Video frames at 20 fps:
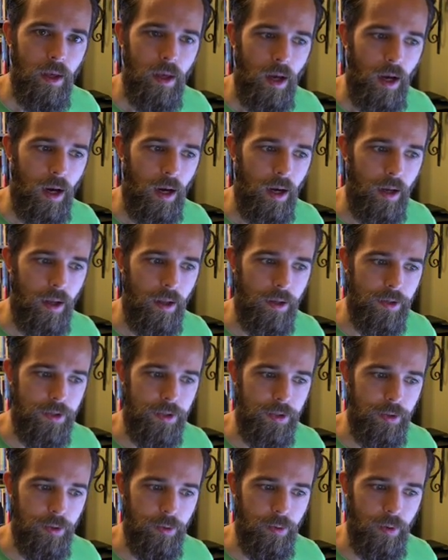uh,
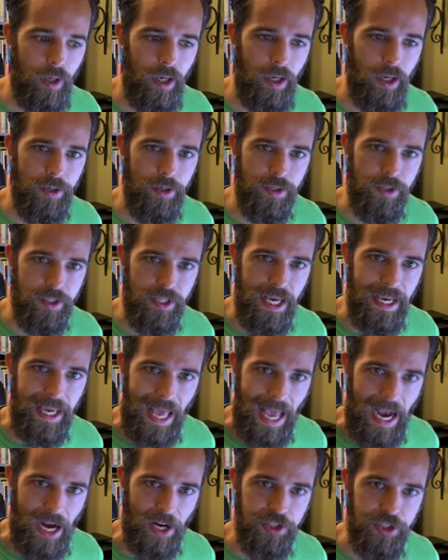to uh, to take
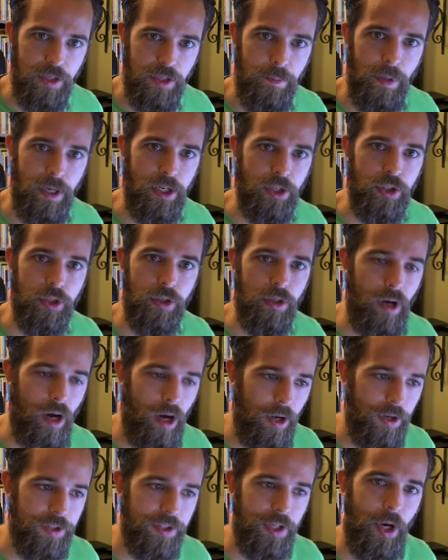action, but you should
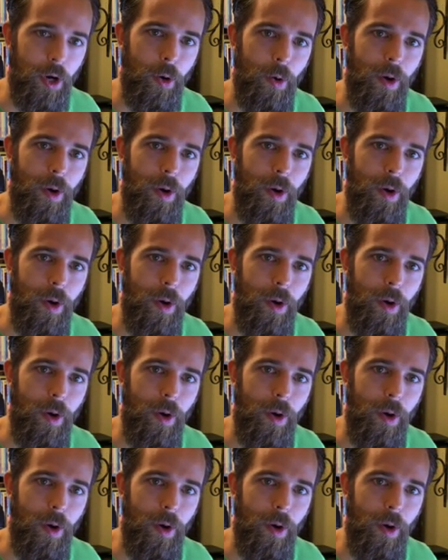also